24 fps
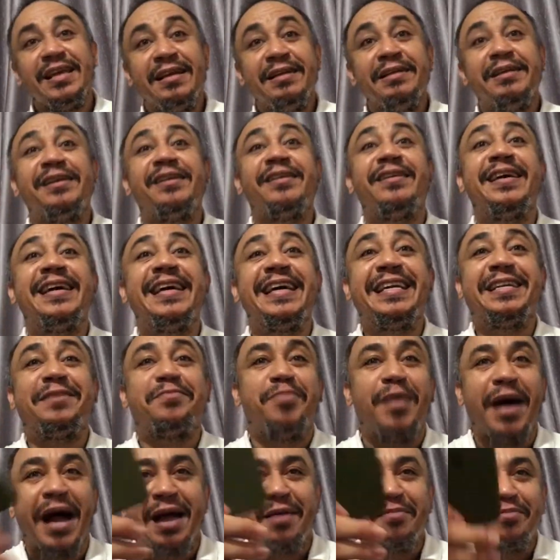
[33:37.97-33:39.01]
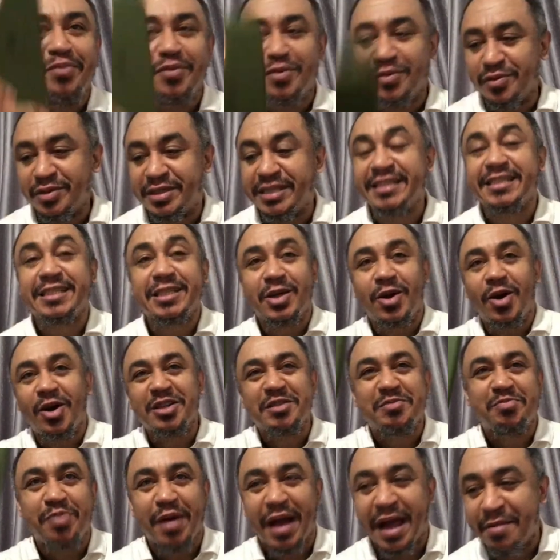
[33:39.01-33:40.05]
Read Bible, discuss
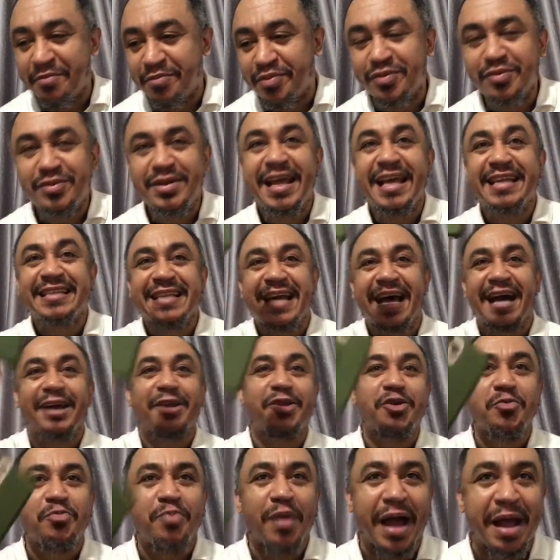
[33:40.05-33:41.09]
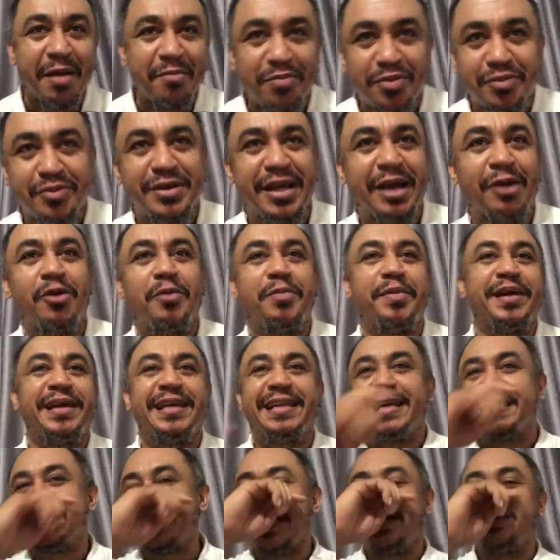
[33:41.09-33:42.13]
Bible, let's argue Bible. They go begin
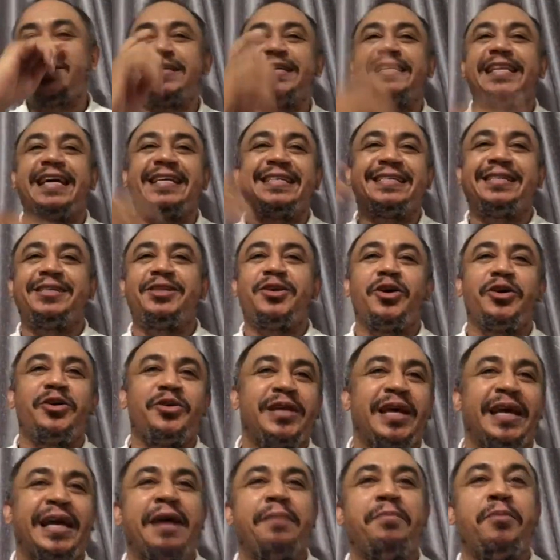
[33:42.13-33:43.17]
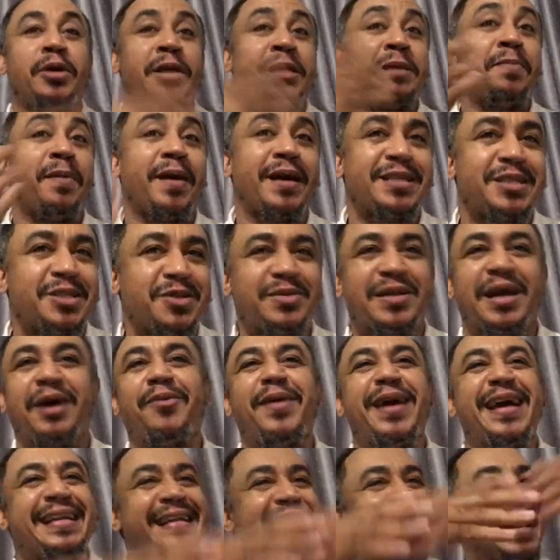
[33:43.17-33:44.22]
to tell you, say they senior you, they get money past you. Now
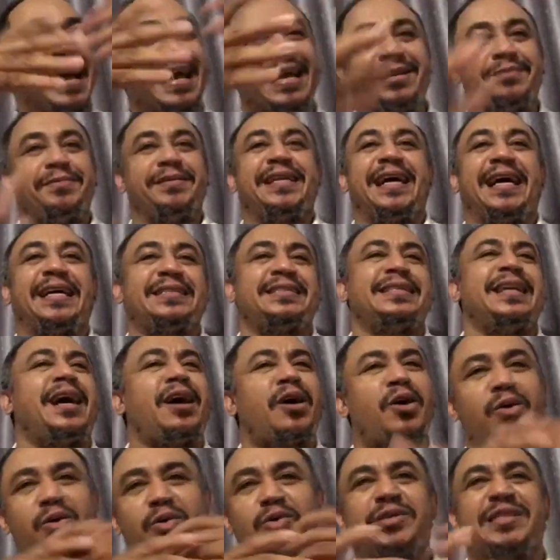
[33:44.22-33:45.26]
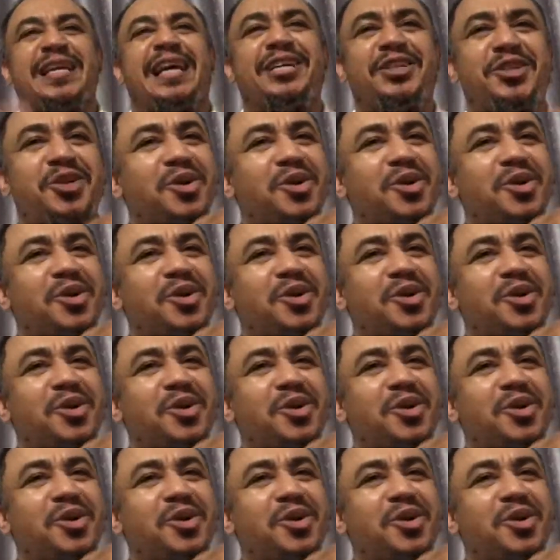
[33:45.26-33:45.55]
where they end with that? Not cruise, not